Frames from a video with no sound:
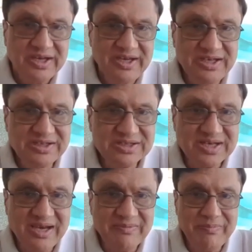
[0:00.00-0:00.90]
Each
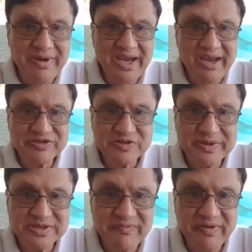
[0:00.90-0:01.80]
type may have
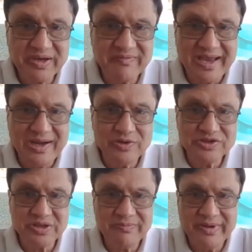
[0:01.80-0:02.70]
specific evaluation